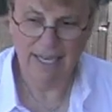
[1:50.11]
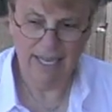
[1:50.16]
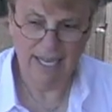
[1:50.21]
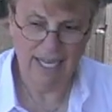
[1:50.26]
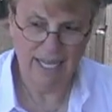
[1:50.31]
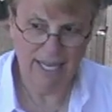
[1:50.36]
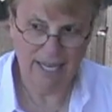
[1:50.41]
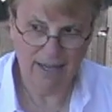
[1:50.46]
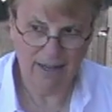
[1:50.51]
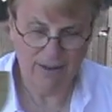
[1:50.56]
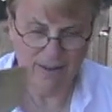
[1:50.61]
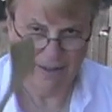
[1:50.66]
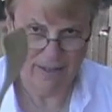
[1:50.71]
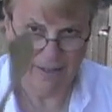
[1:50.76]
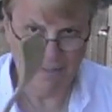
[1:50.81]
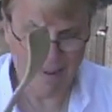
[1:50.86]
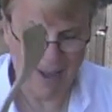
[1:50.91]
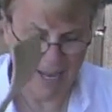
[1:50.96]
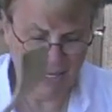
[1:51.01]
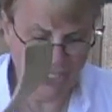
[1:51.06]
And I got an old
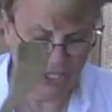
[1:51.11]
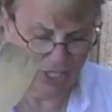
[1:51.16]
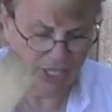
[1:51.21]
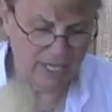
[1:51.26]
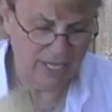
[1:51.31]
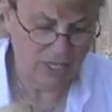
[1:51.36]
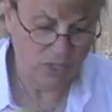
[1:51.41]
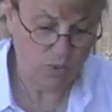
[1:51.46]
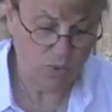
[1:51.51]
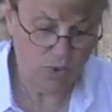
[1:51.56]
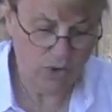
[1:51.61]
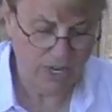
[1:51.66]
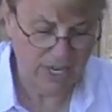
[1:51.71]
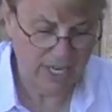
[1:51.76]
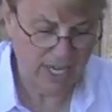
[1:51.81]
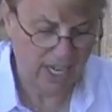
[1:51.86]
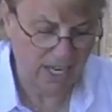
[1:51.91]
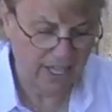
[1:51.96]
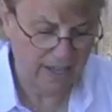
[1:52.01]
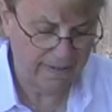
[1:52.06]
spatula, and it's
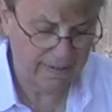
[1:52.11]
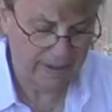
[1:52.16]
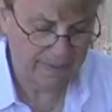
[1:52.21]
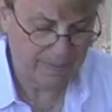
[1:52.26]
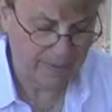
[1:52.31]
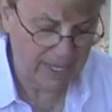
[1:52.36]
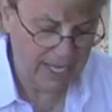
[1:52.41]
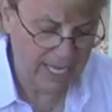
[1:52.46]
wooden. I love it.